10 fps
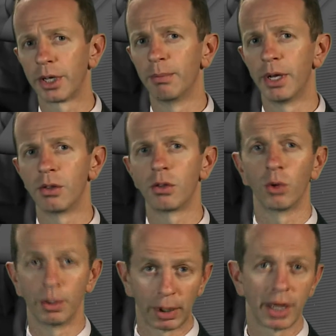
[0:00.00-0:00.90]
recommends
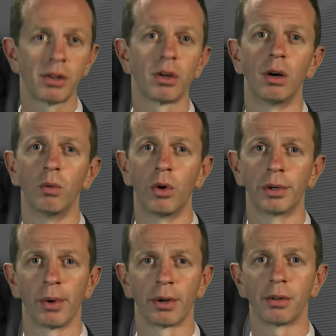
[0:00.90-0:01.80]
you replace hot
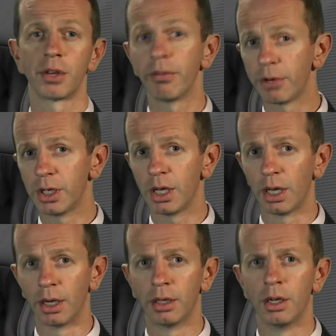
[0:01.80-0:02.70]
water bottles every
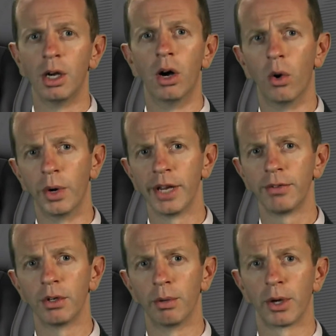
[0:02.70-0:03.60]
year or
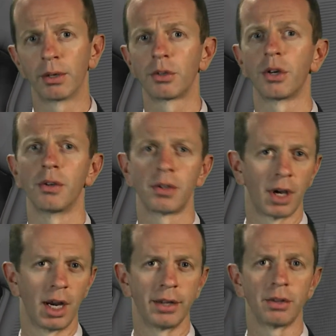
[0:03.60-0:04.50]
whenever your bottle shows
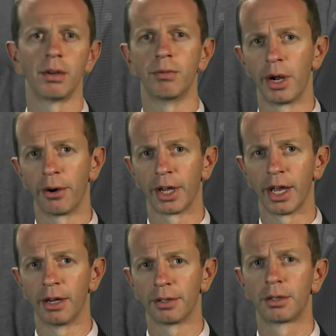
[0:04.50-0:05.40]
signs of wearing
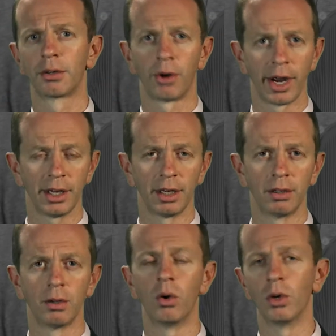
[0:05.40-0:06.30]
out,
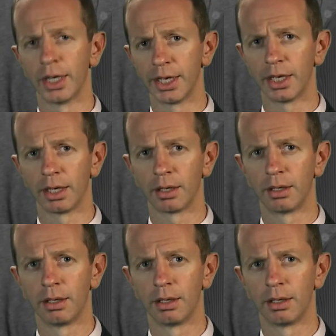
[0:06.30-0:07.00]
cracking or leaking.